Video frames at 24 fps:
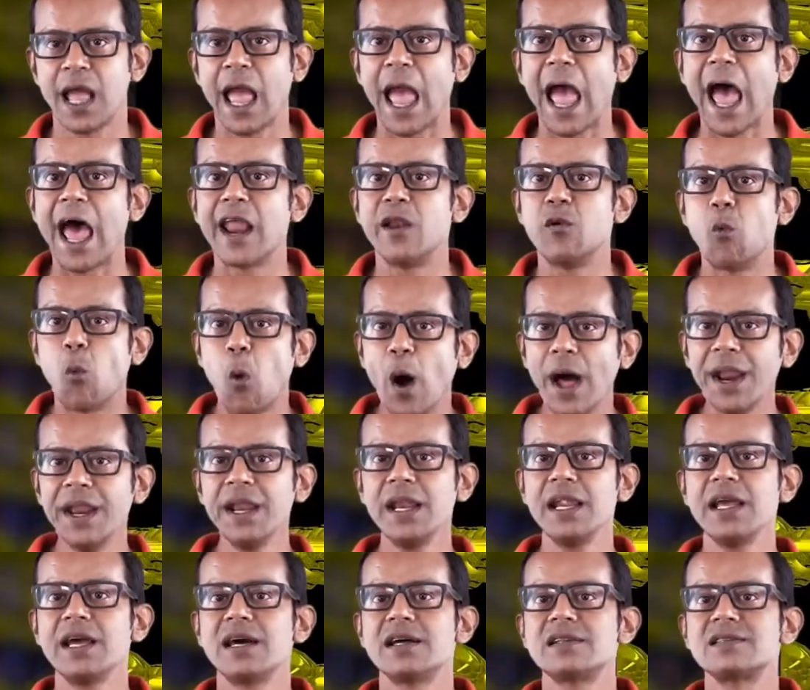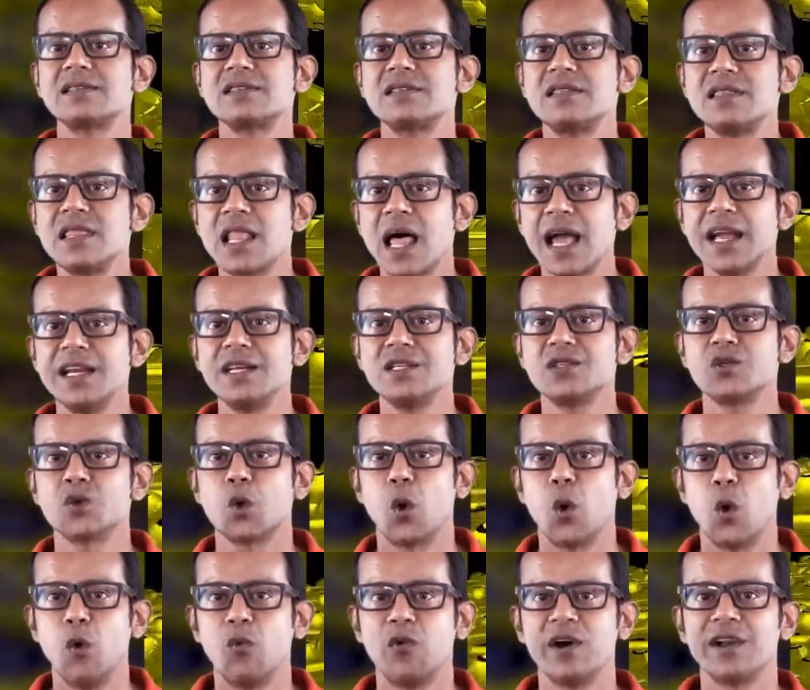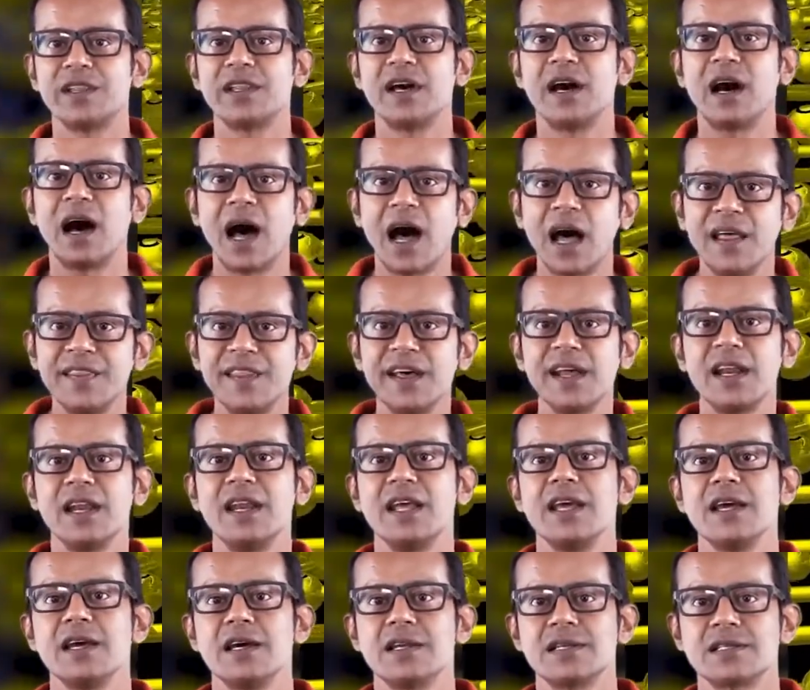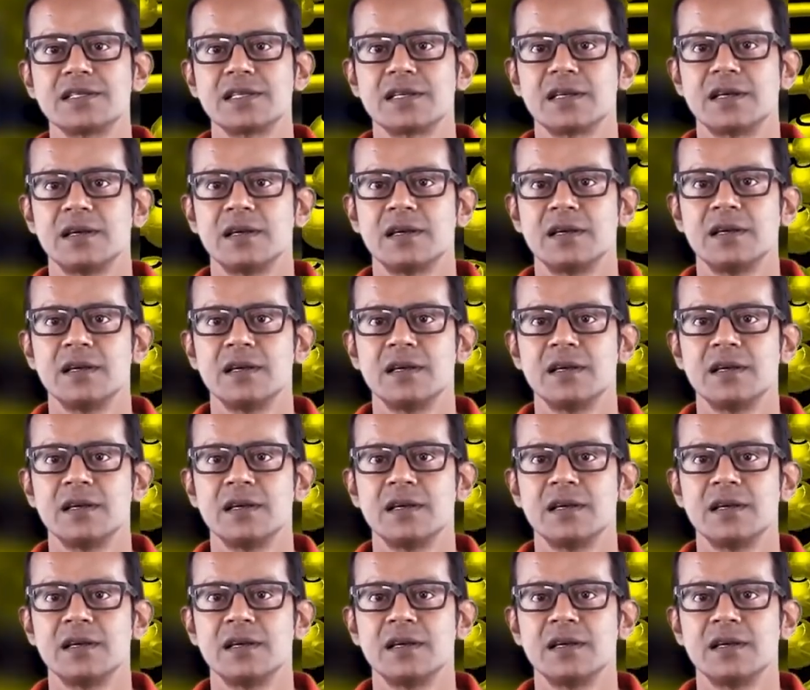and one layer slides over the other layers.